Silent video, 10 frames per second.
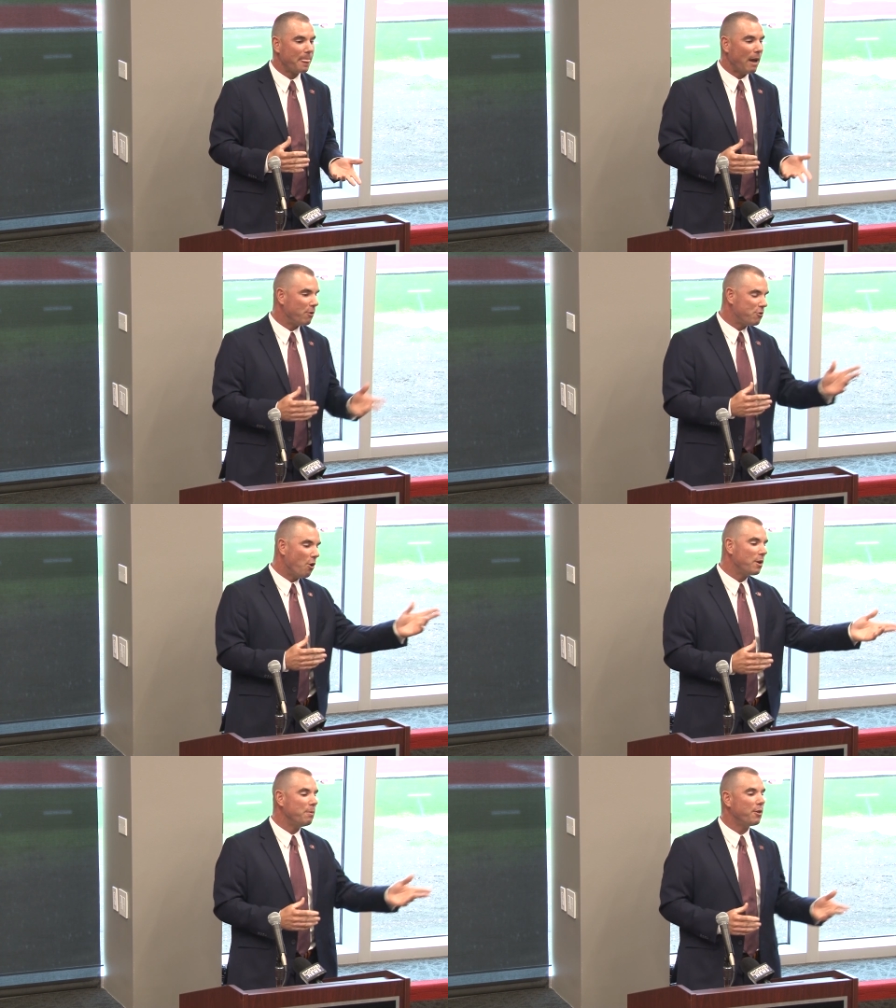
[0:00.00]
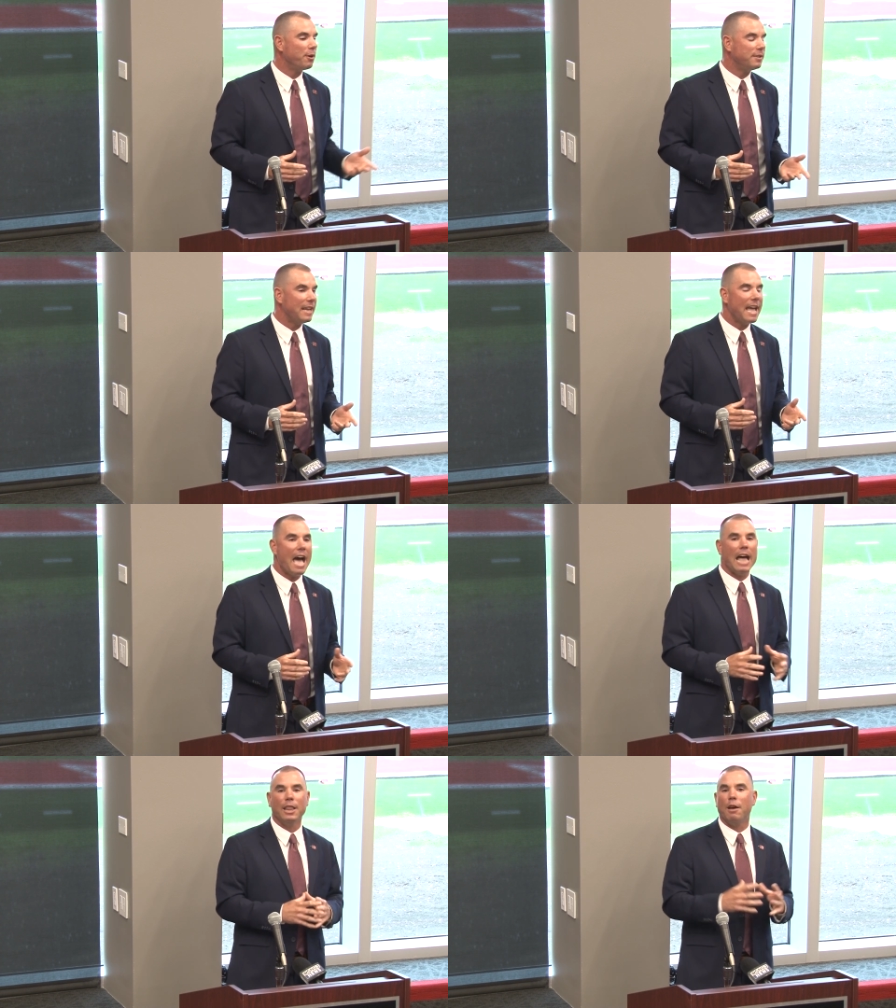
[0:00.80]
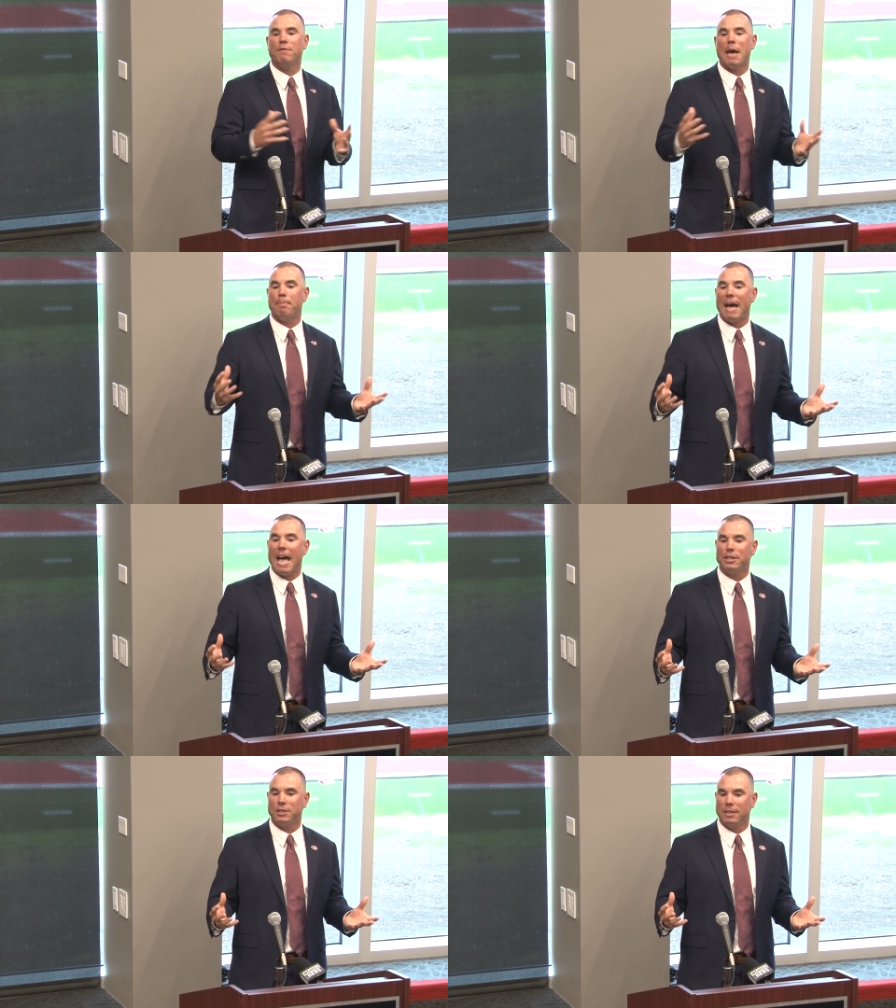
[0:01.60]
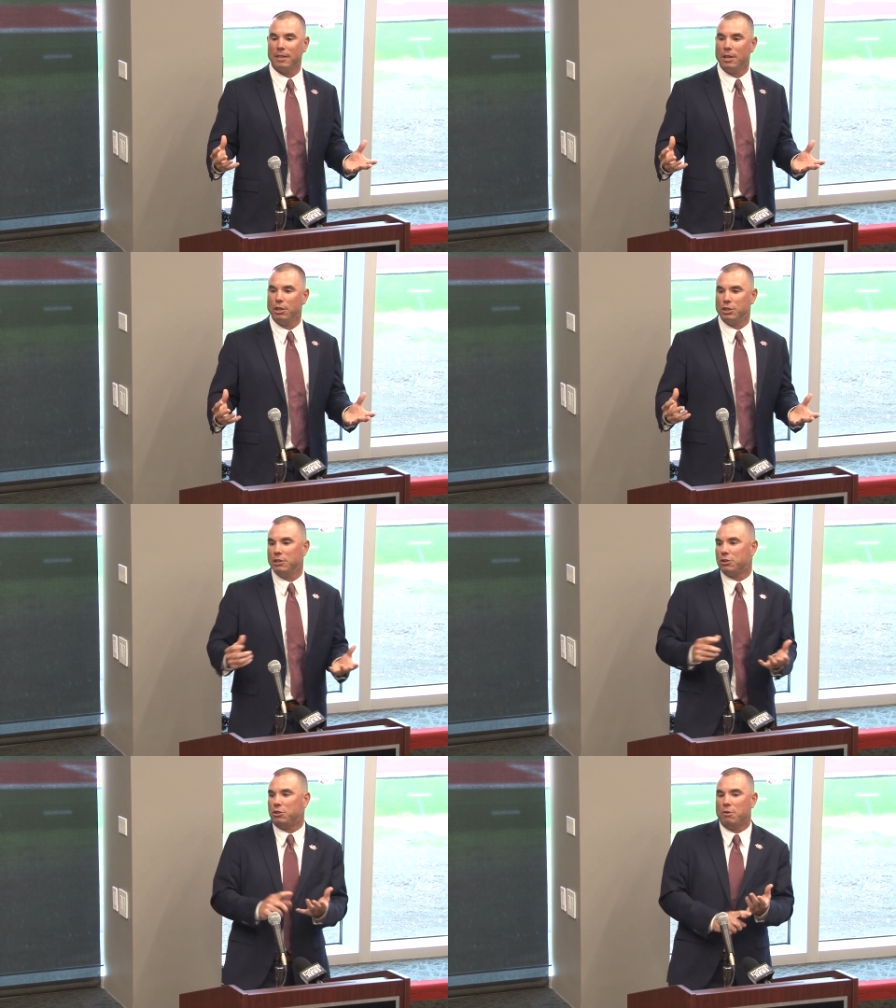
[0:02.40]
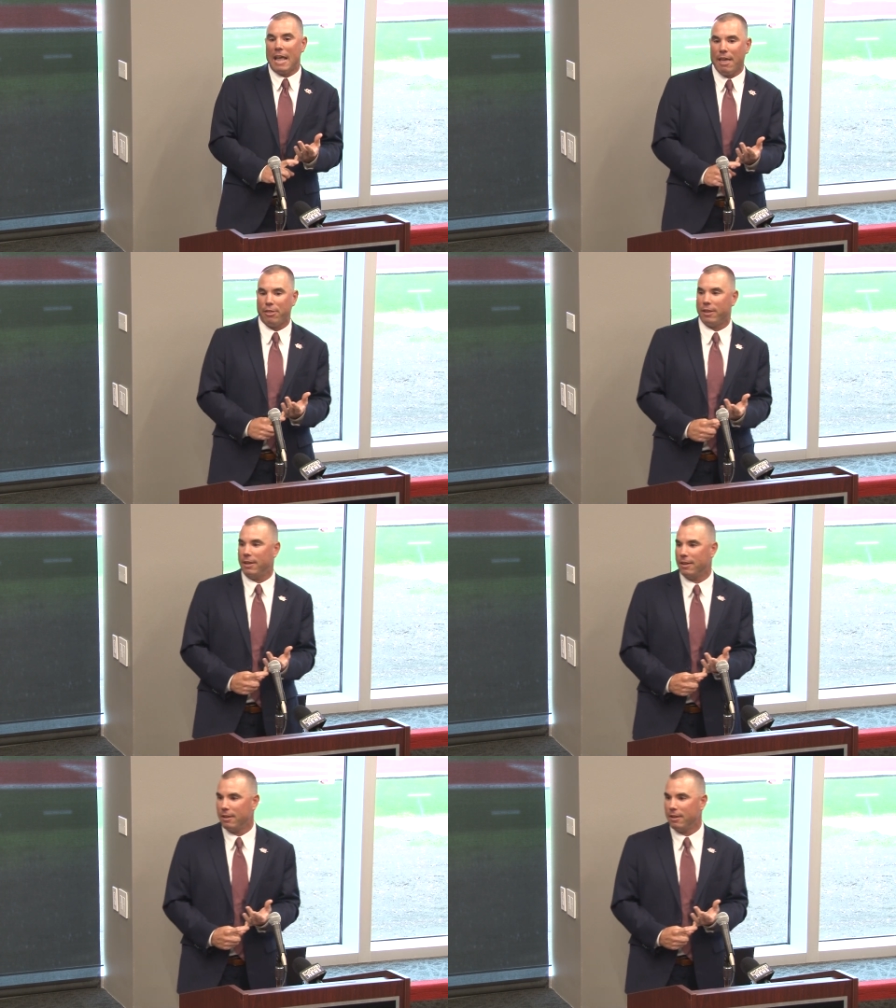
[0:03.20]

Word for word: i was joking with her today i love that passion she's a student athlete